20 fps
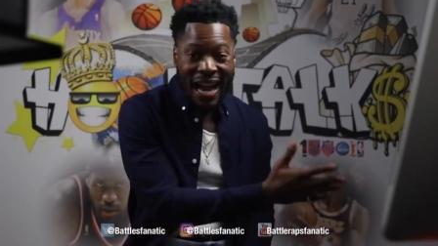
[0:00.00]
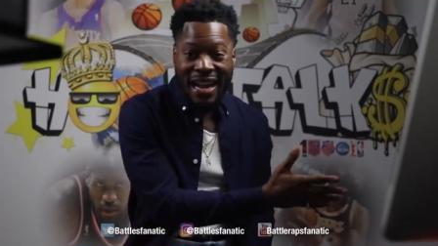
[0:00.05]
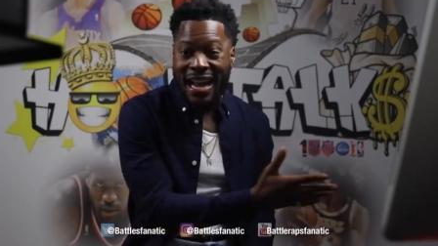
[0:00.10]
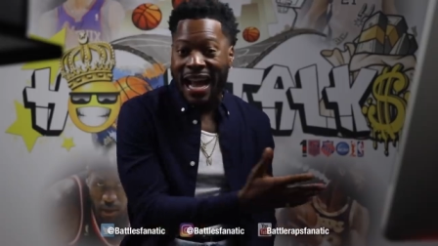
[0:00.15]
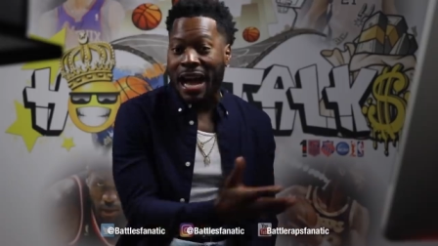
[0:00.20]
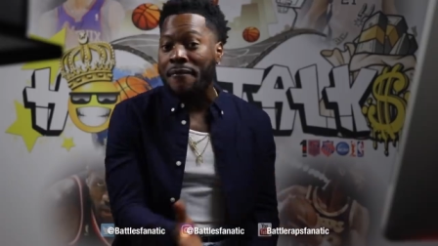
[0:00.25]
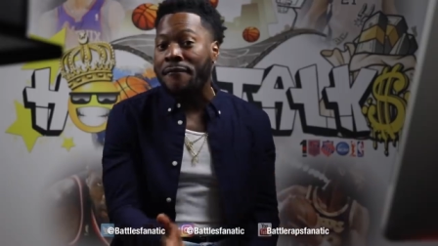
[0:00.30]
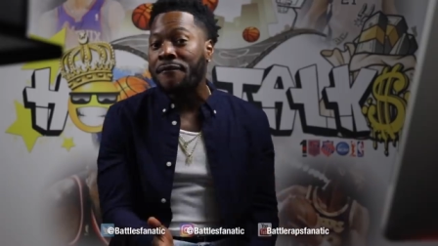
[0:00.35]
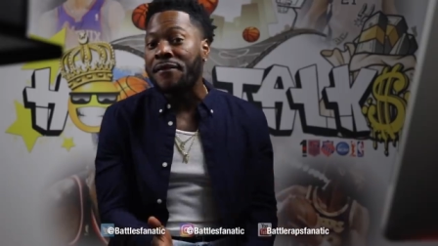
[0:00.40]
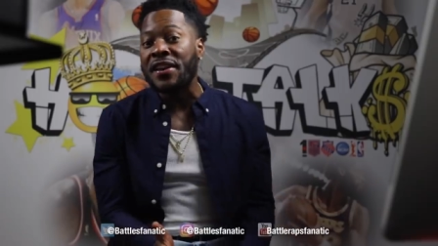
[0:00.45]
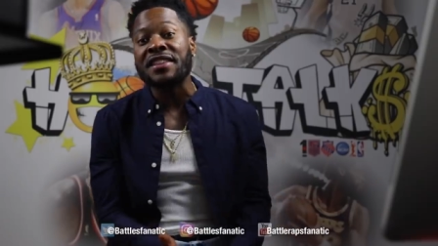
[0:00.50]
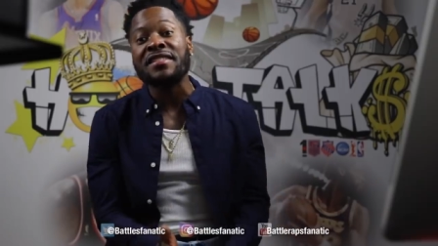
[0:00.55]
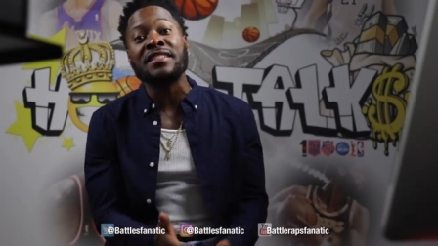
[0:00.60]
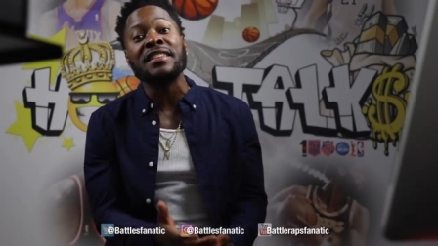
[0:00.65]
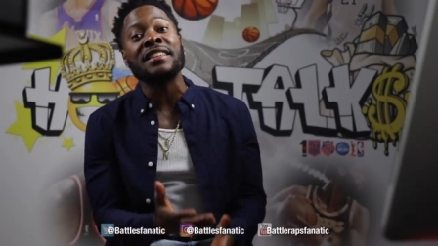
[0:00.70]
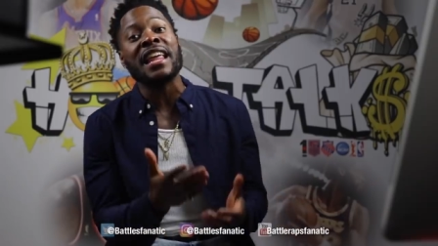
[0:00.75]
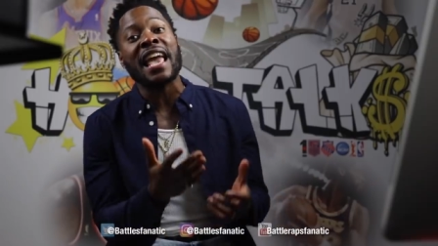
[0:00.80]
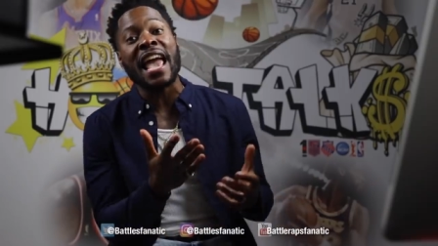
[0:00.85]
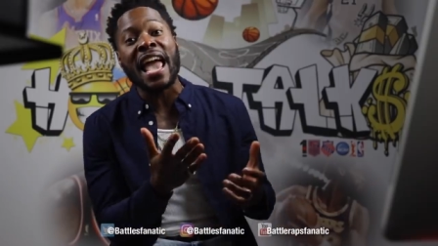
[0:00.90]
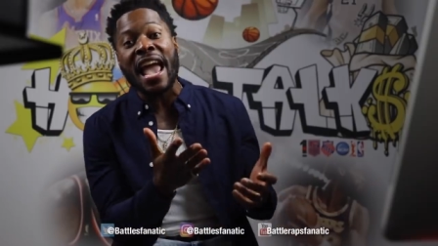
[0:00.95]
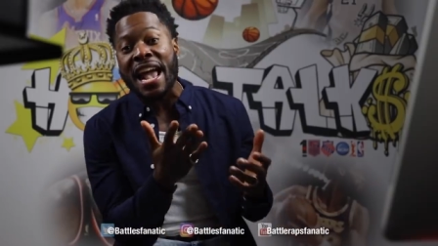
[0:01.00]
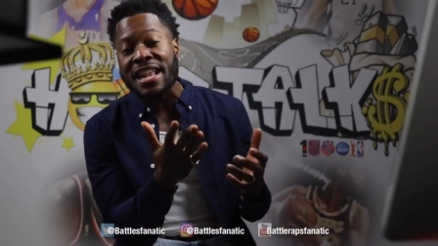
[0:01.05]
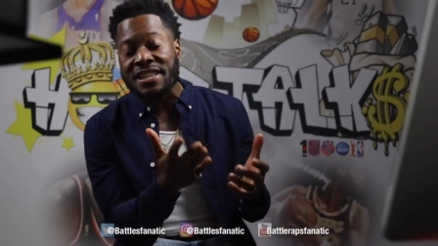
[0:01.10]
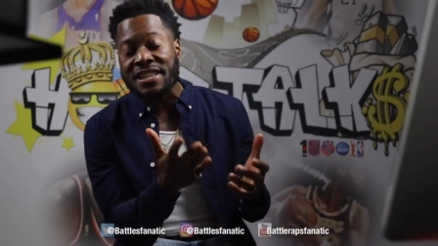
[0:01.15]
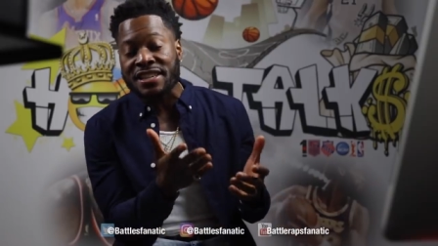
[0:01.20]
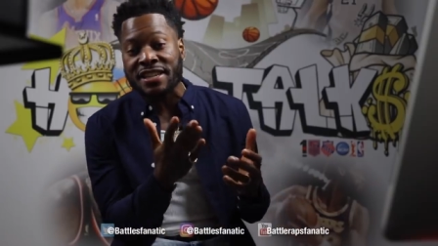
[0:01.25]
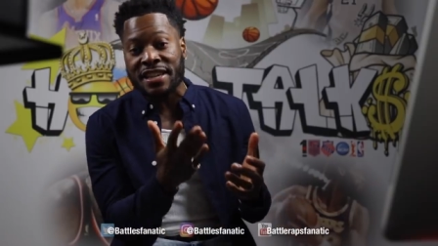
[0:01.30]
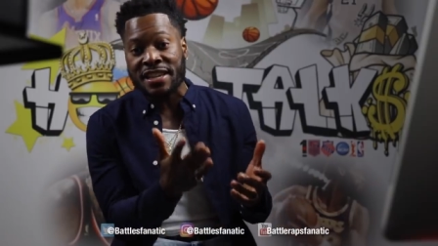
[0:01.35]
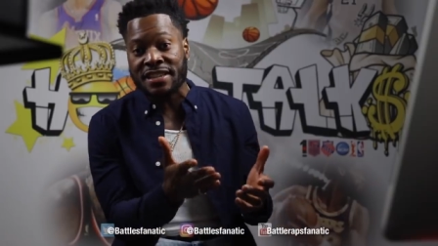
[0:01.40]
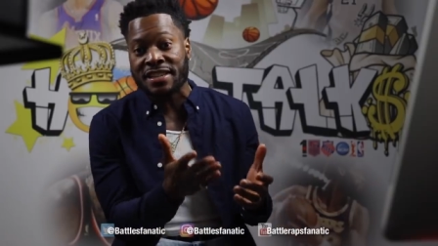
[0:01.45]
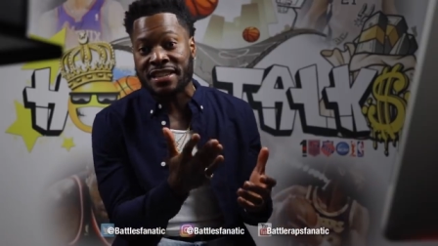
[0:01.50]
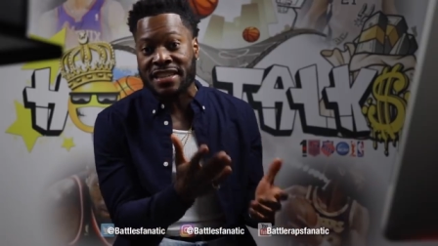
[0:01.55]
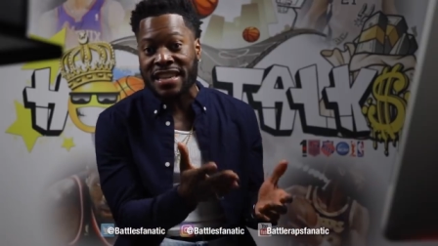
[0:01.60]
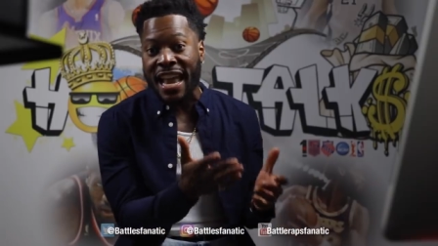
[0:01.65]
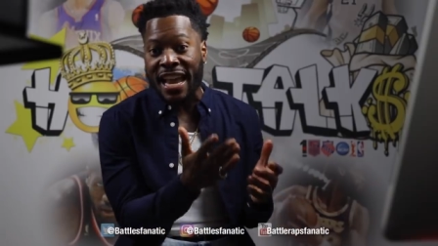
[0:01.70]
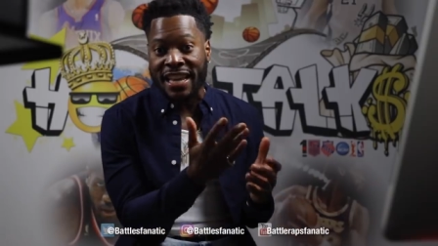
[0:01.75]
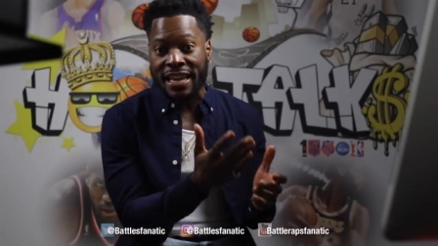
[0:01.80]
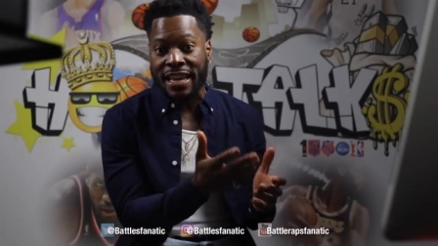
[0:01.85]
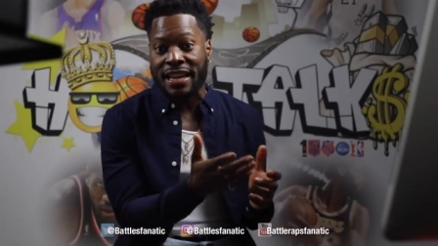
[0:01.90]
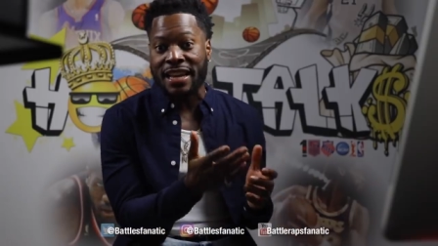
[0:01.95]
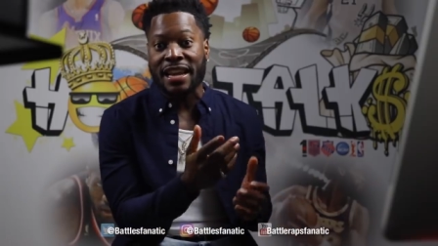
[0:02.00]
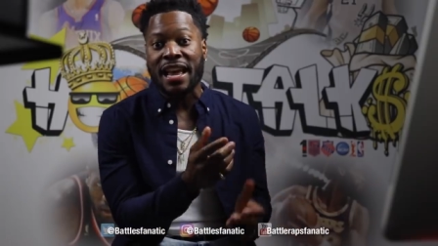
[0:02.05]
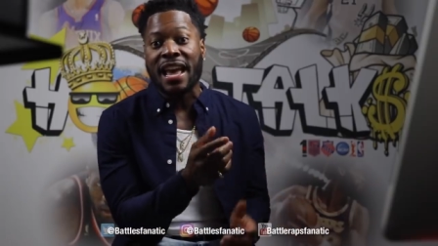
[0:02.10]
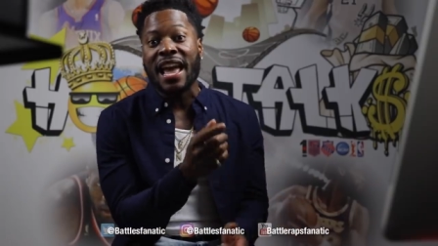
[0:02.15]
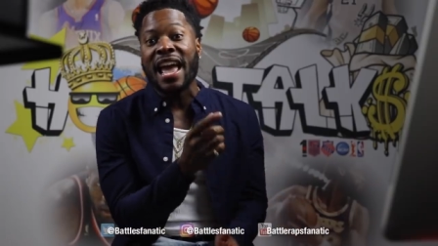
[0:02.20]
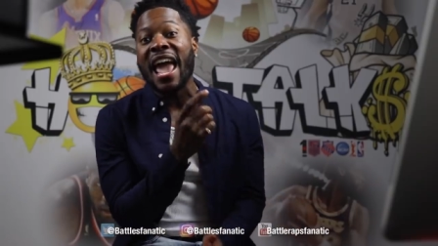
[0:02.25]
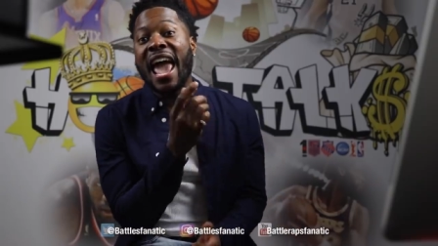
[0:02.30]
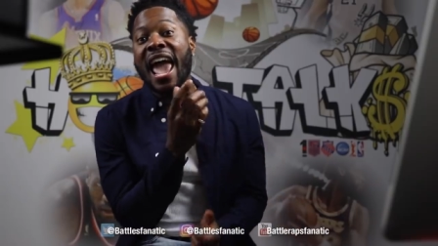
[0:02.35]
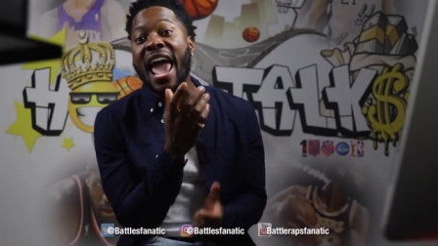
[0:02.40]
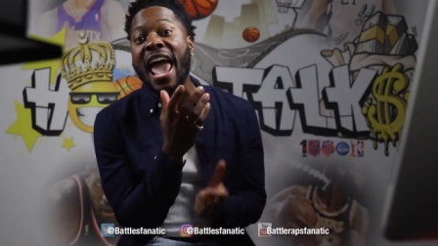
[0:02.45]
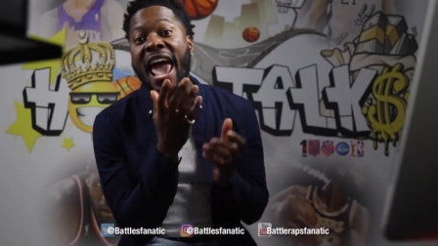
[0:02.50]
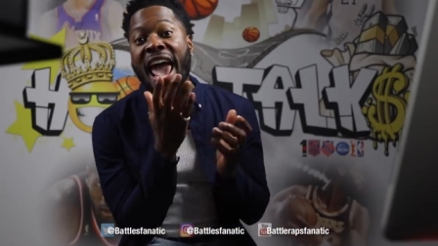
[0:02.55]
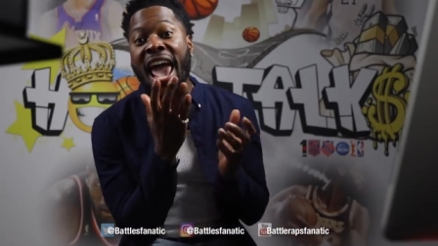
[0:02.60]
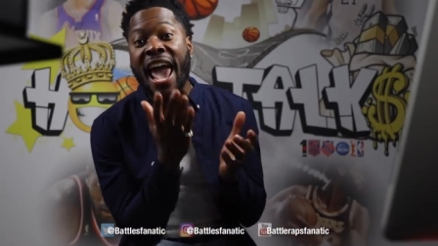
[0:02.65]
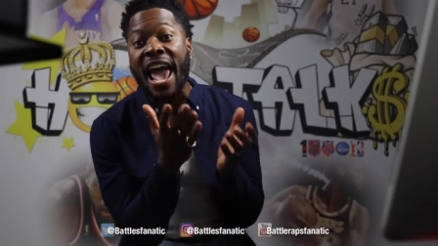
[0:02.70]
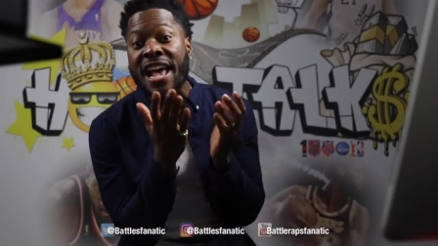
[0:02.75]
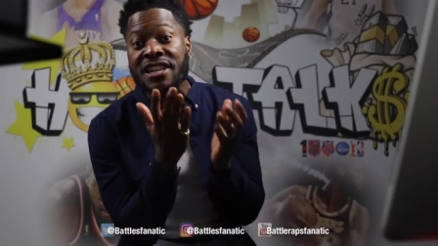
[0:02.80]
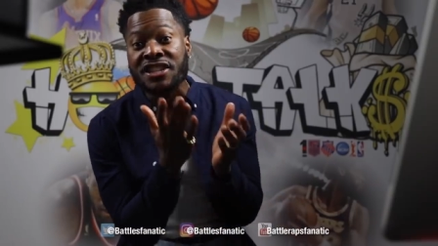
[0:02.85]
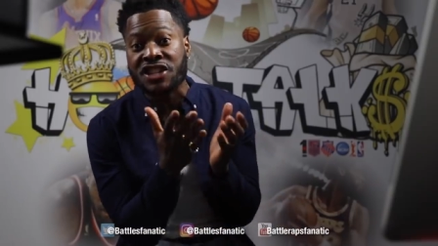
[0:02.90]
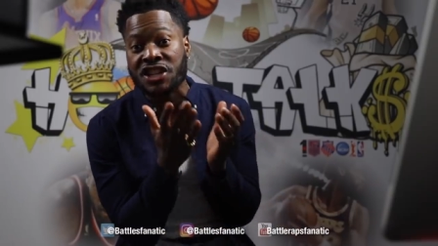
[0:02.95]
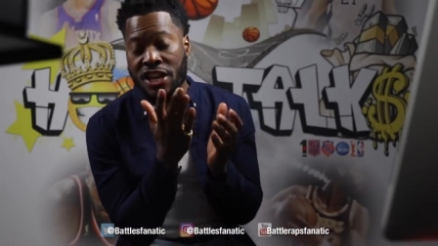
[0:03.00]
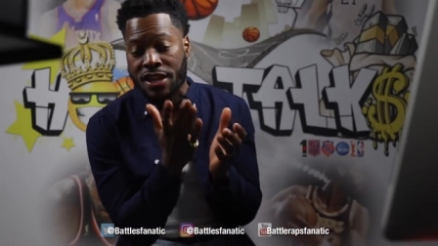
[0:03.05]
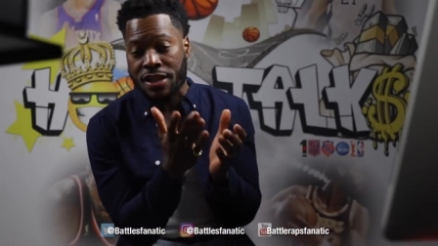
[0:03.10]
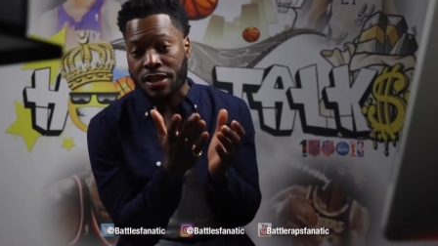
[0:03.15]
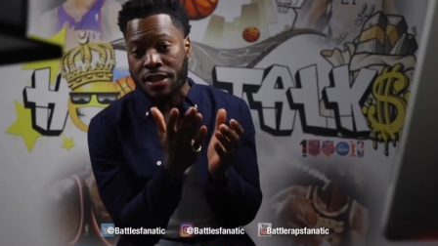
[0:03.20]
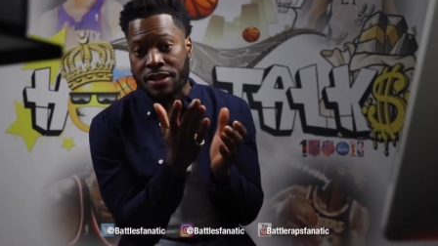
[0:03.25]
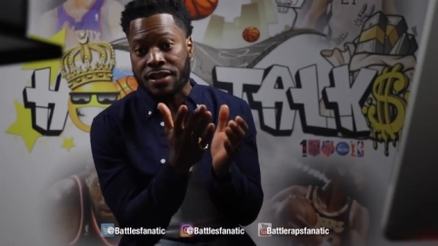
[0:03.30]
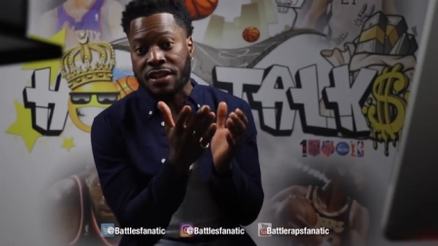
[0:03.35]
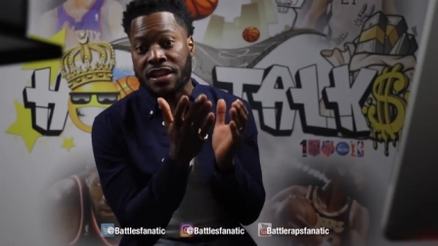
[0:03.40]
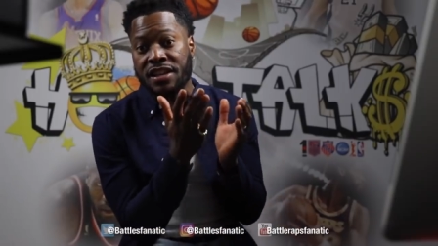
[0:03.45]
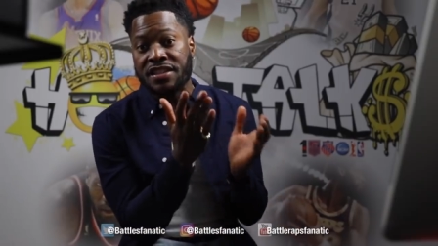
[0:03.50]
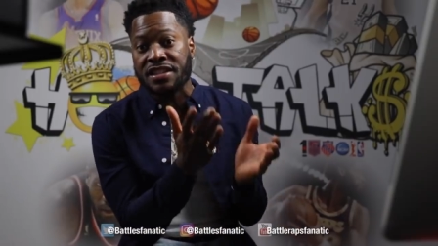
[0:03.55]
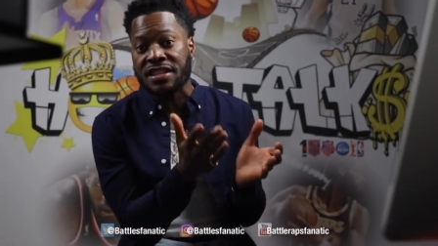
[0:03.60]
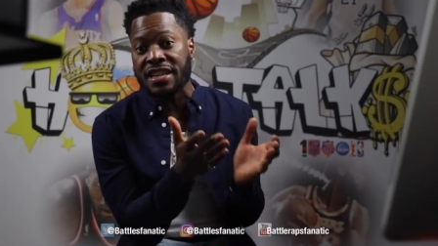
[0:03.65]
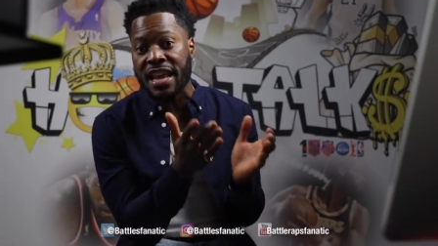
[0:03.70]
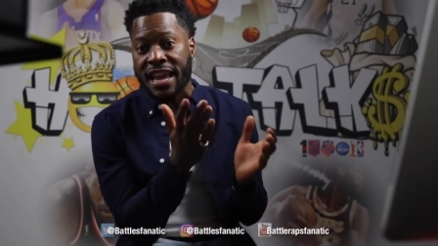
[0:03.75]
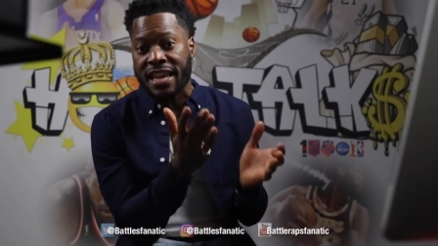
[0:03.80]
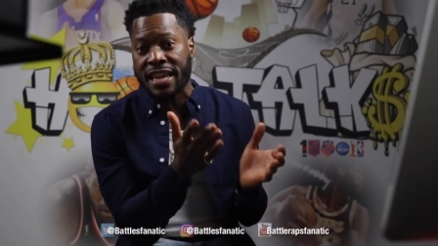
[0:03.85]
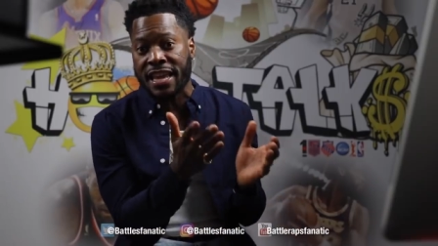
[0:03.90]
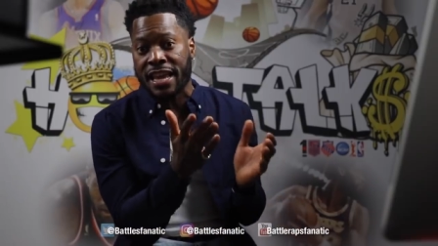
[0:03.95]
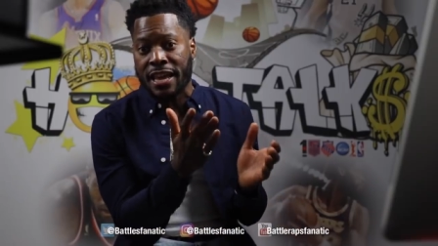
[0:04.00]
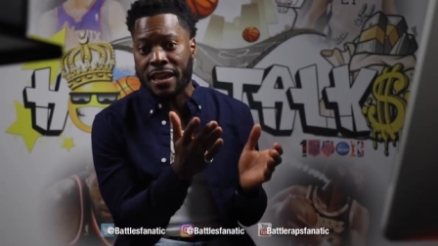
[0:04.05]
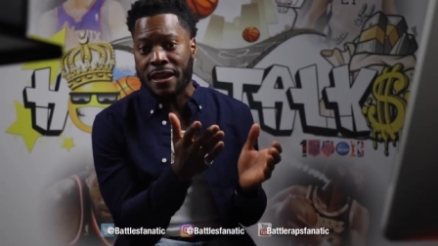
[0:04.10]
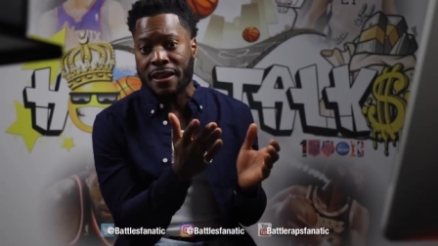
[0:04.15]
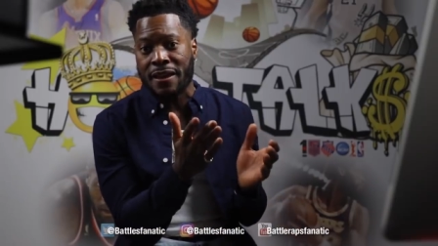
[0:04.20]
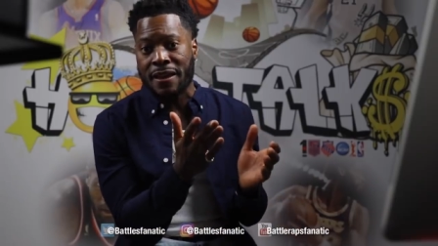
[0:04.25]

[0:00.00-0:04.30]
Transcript: I got Vixen edging the second, edging the second.